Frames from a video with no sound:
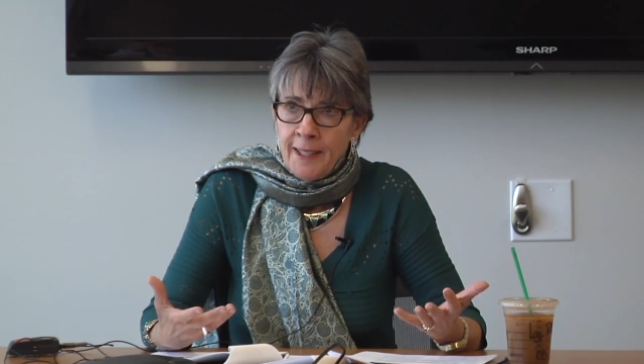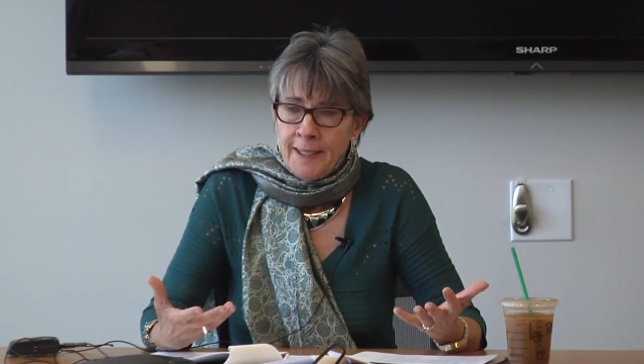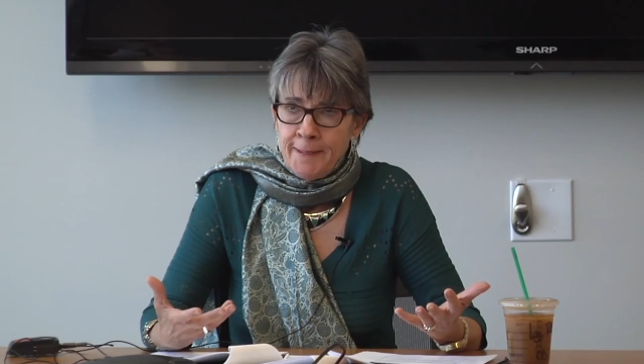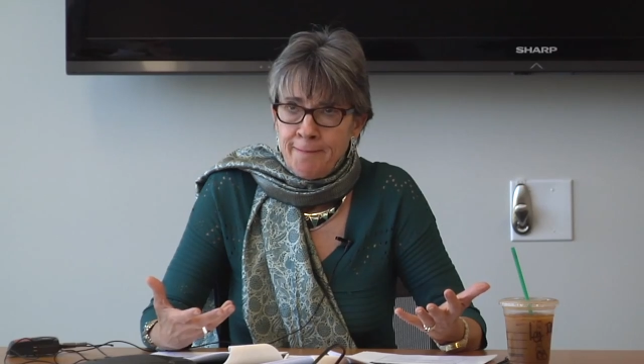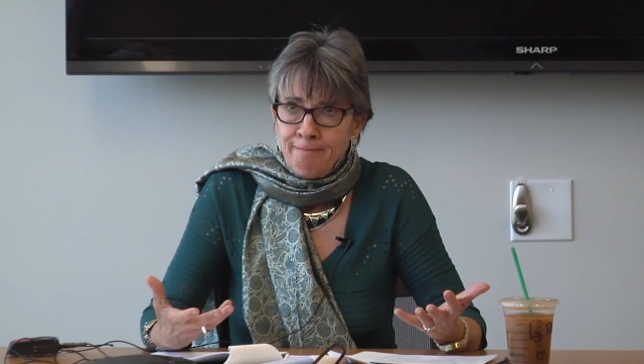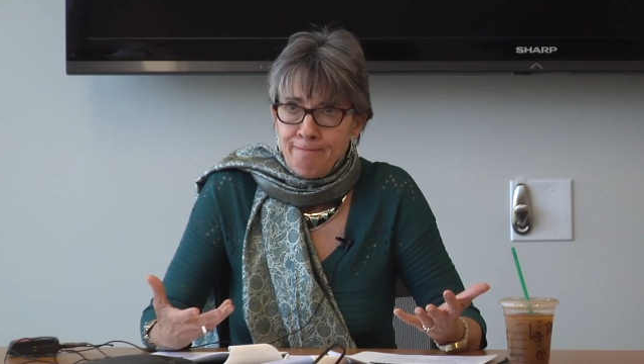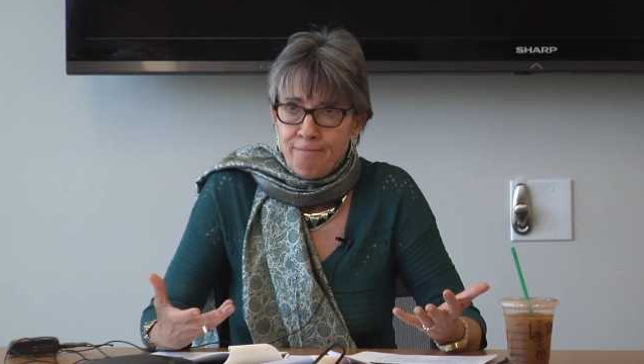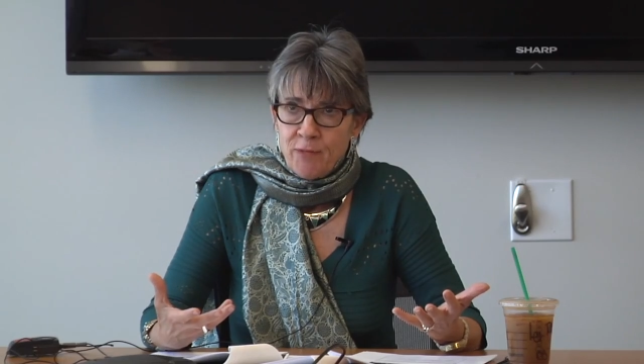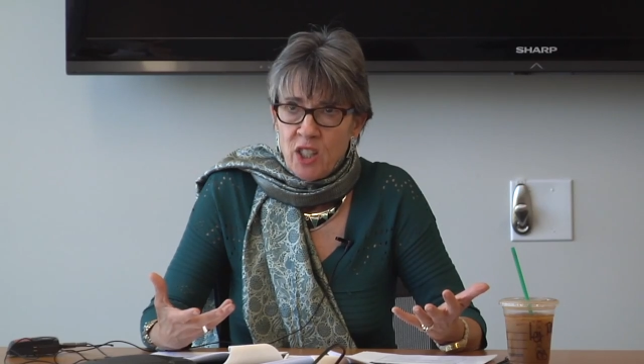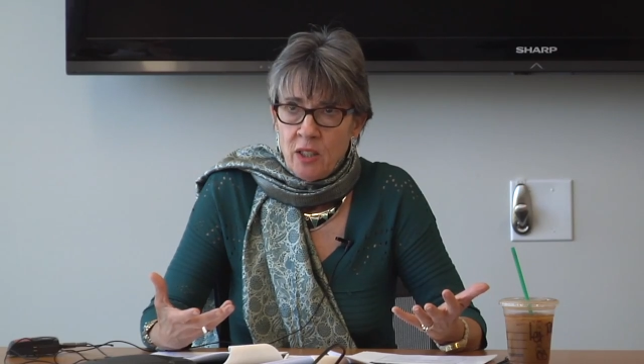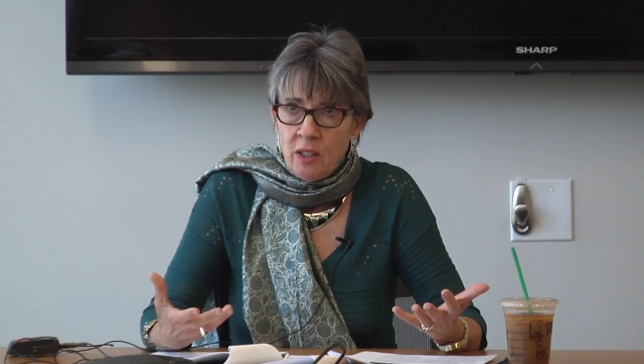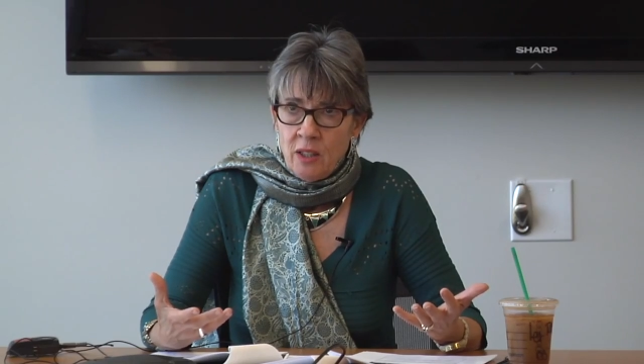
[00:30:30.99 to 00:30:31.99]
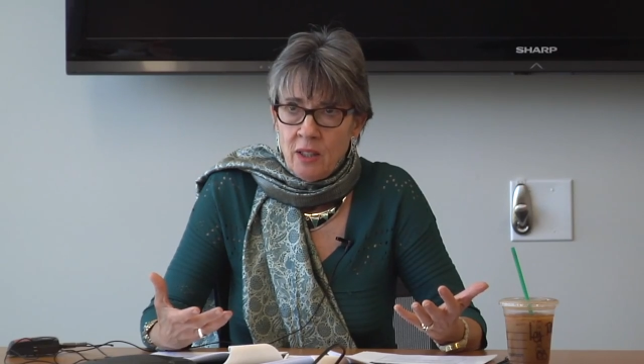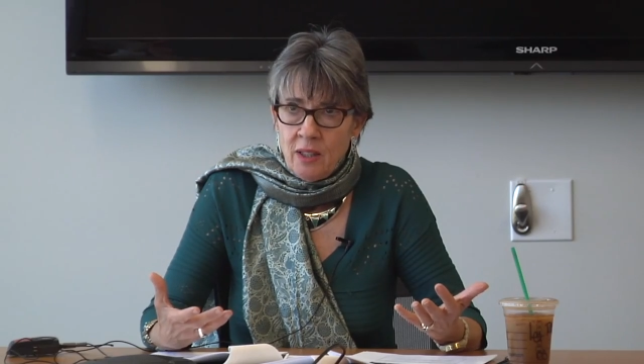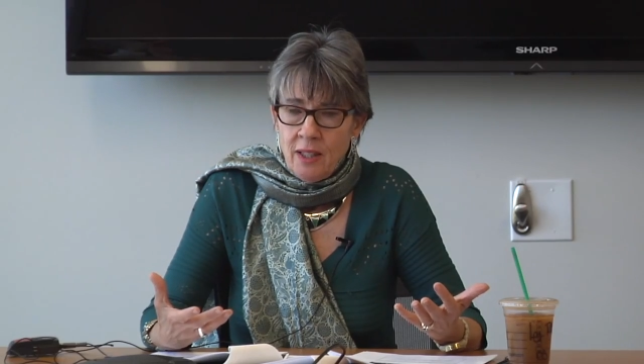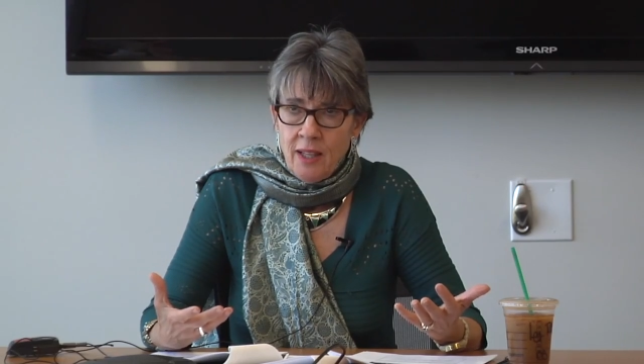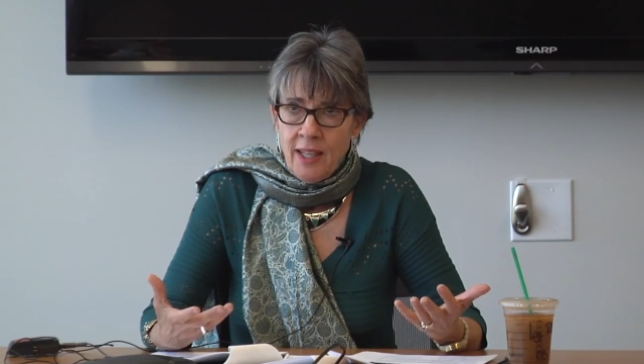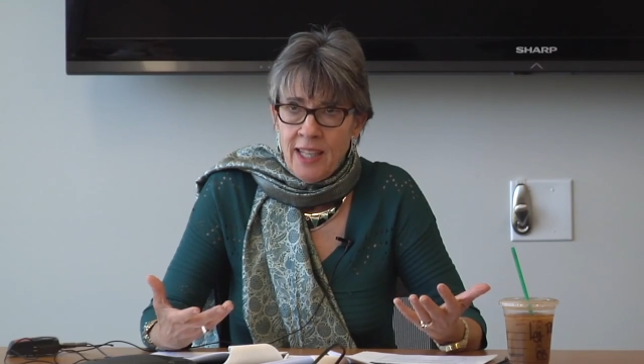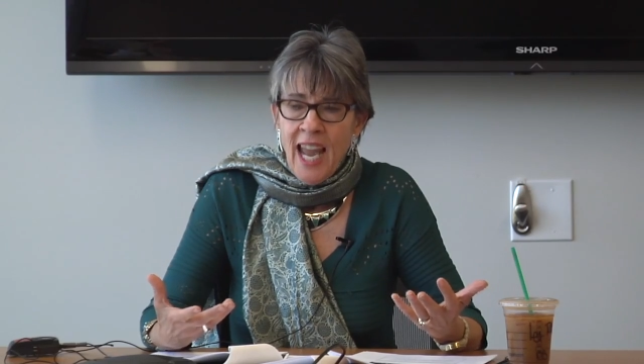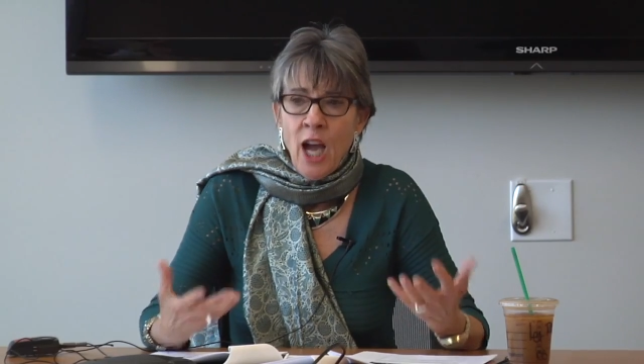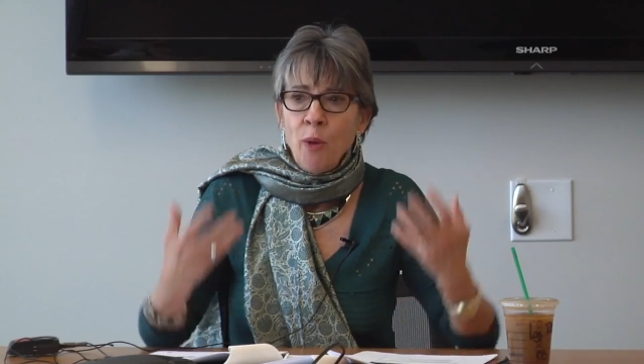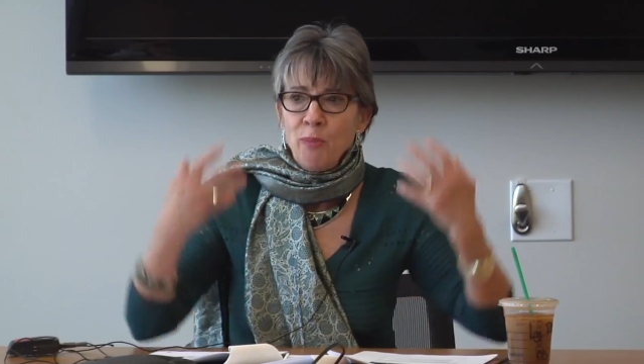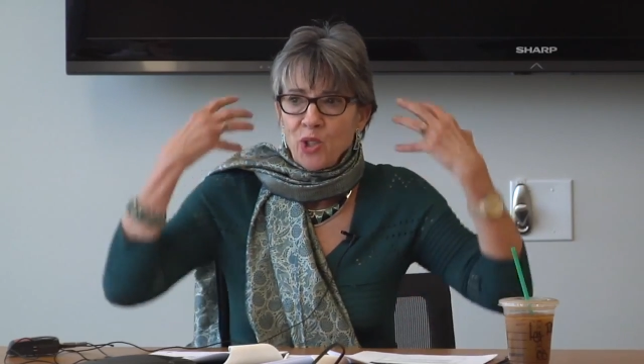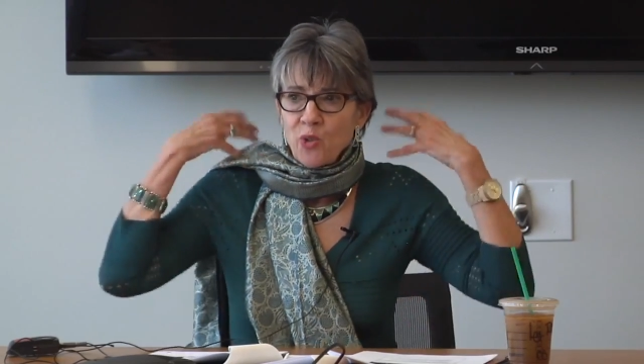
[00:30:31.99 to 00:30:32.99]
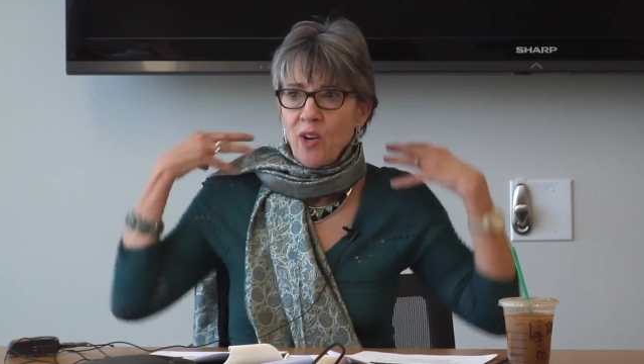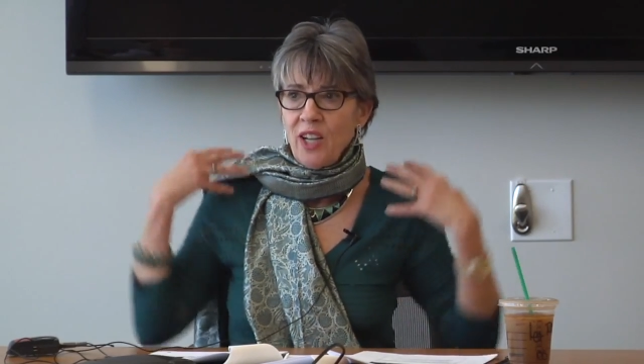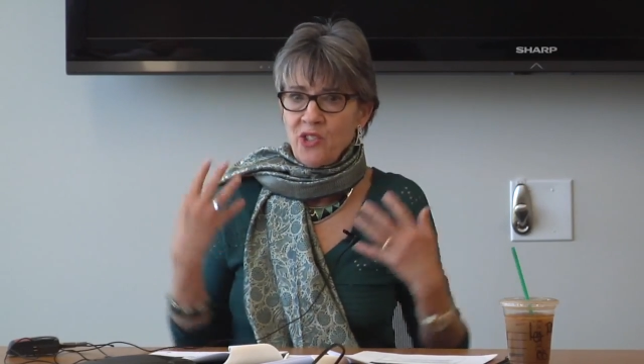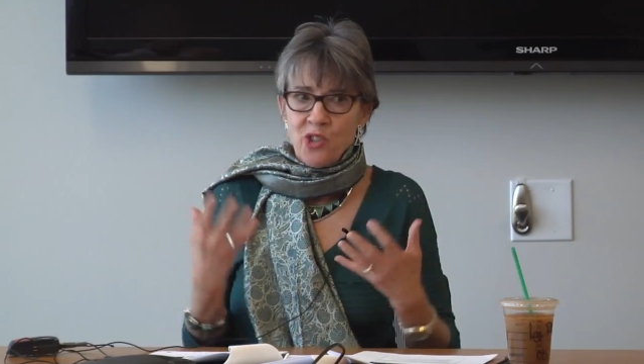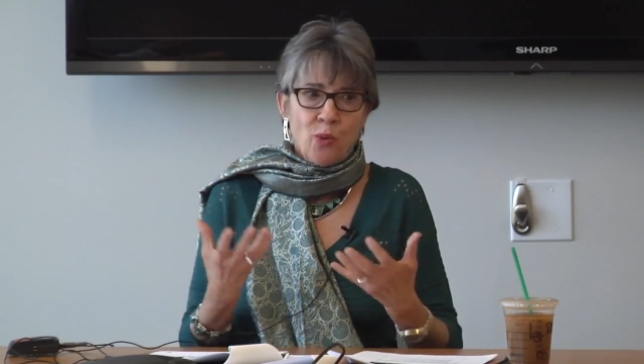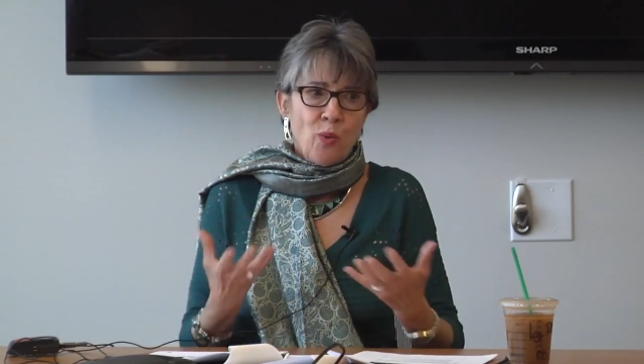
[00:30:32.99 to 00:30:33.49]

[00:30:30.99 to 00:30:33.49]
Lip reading: an albatross